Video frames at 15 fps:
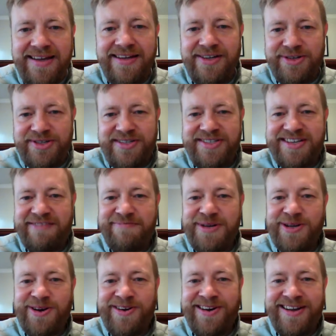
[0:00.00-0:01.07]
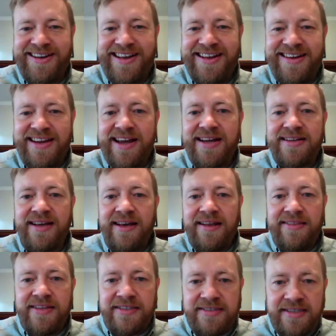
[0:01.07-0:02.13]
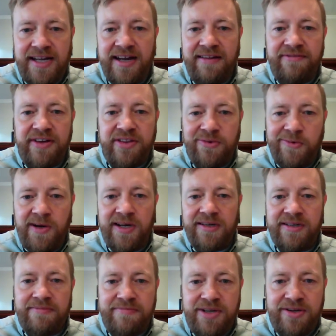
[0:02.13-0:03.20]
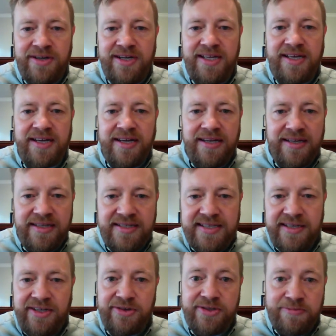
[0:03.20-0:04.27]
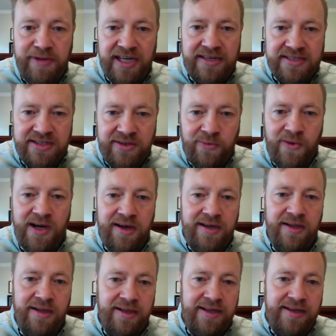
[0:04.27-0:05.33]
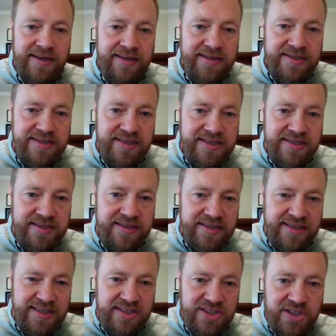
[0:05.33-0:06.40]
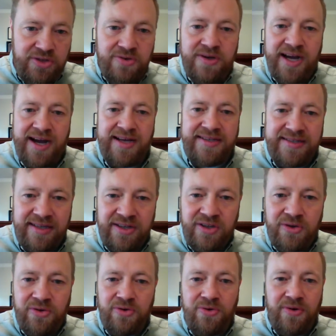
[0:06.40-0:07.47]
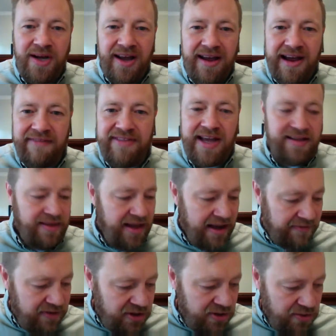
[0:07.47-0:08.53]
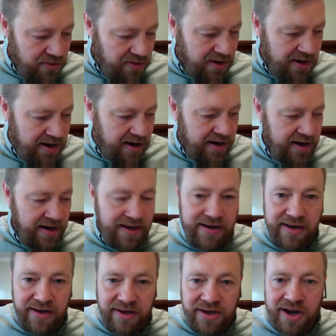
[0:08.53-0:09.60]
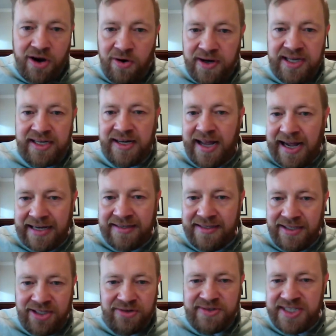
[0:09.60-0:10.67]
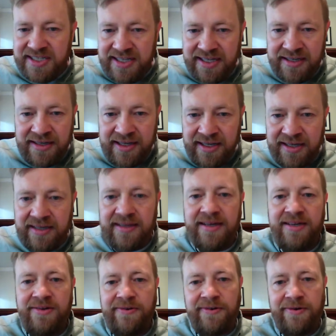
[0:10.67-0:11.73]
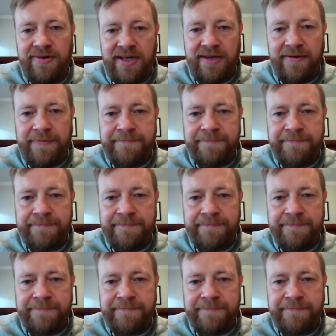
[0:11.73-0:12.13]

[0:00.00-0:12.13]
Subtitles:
years since I've been gone, and yet the love of the Well community continues because the Well is you guys, and you have that love. You are knowing and acting. You see a need and you do it.